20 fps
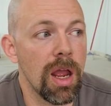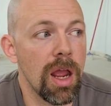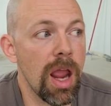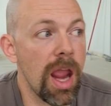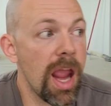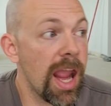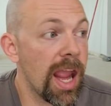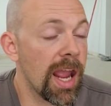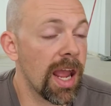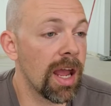
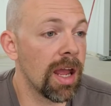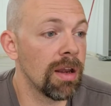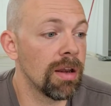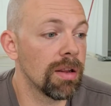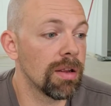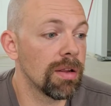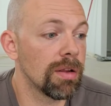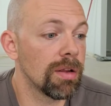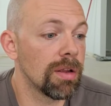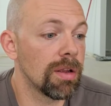
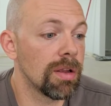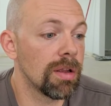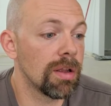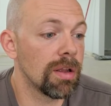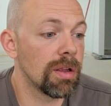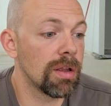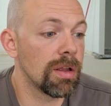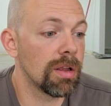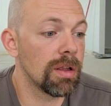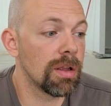And
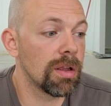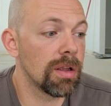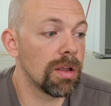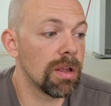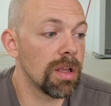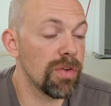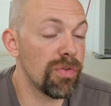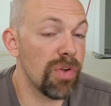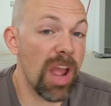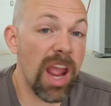if